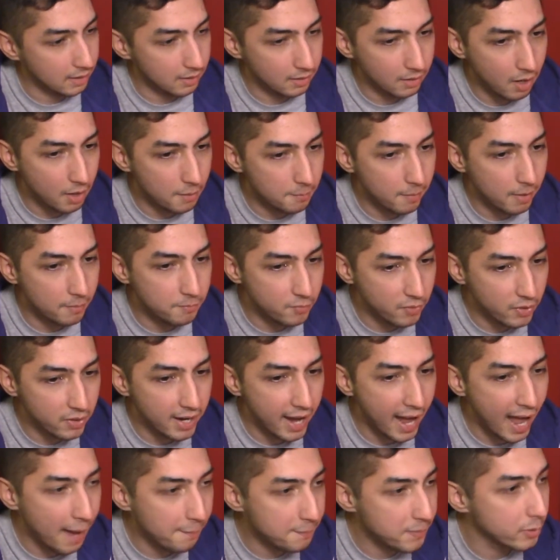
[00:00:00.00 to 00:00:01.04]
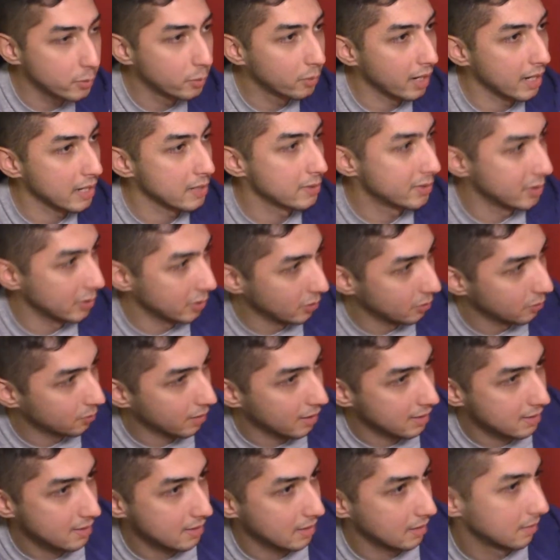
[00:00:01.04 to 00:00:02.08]
You know, I'm very happy when I
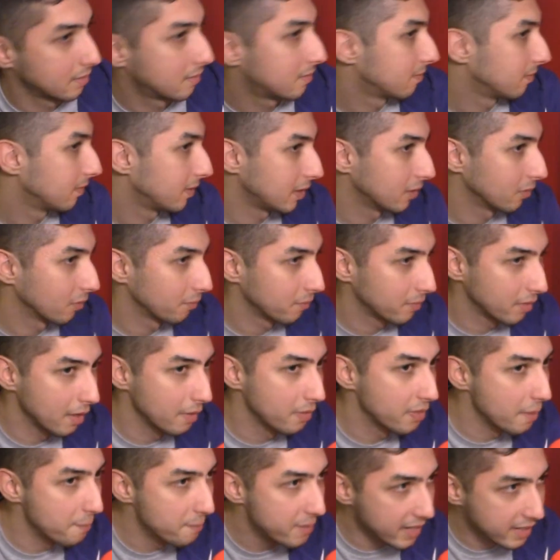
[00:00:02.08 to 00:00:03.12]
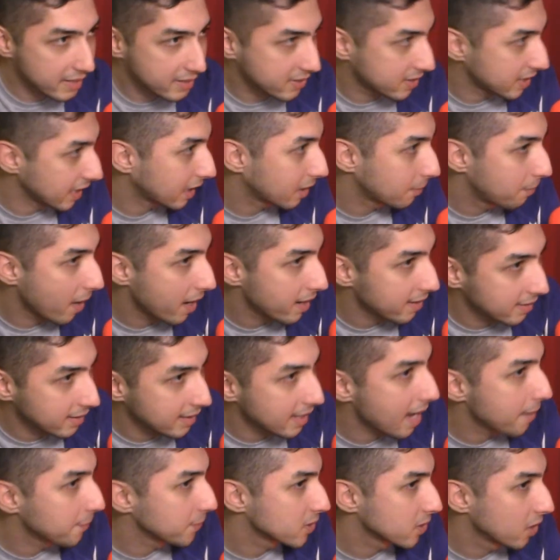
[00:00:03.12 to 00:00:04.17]
see, you know, the Big Sick by
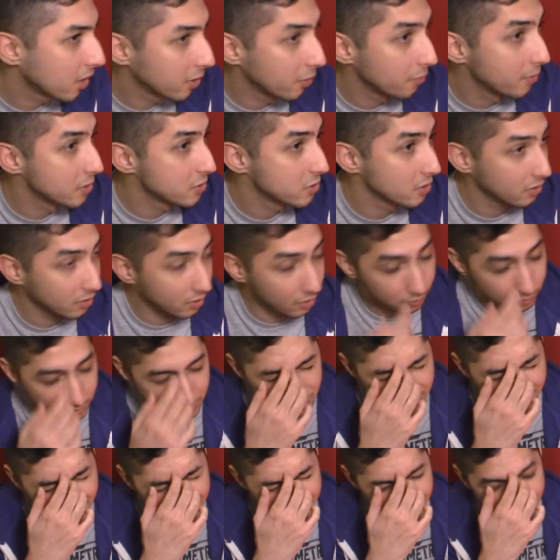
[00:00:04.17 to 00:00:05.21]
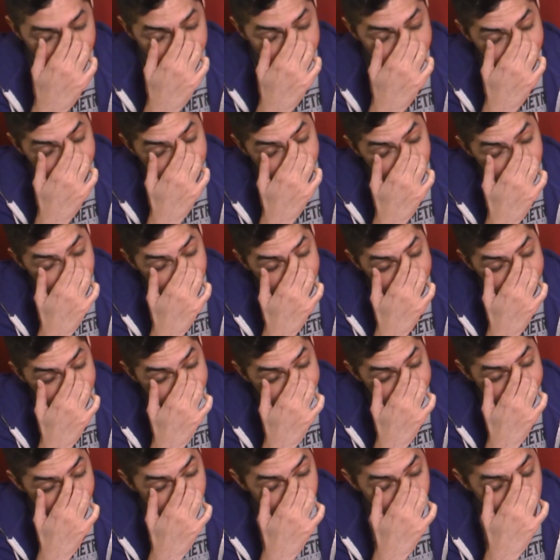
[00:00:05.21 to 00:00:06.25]
the Amazon original, which I forgot the
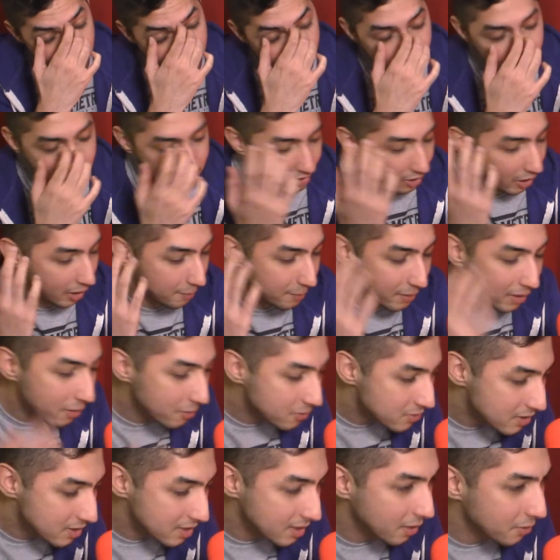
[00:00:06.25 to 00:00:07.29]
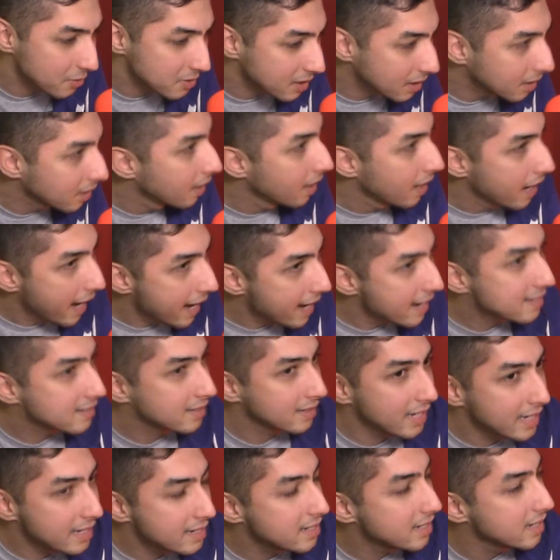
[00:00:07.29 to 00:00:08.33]
comedian's name. I'm so sorry, but I was just, you know, it was like, hey, it's
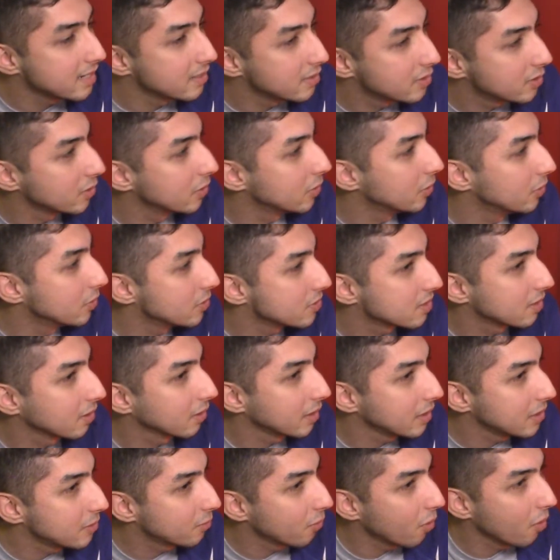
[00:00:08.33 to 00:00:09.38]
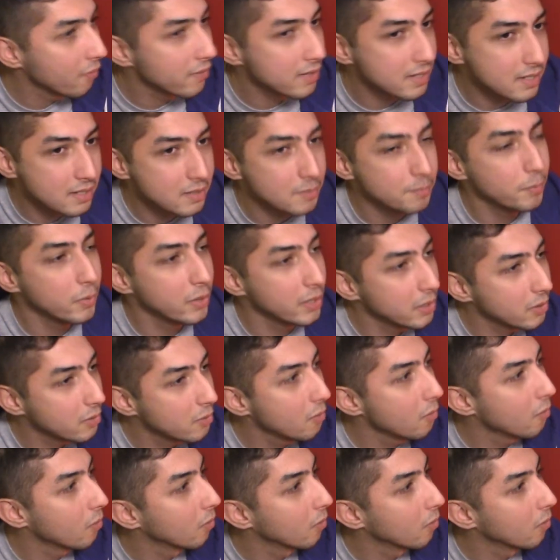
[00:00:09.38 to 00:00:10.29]
an Indian dude who's the lead role. This is pretty cool.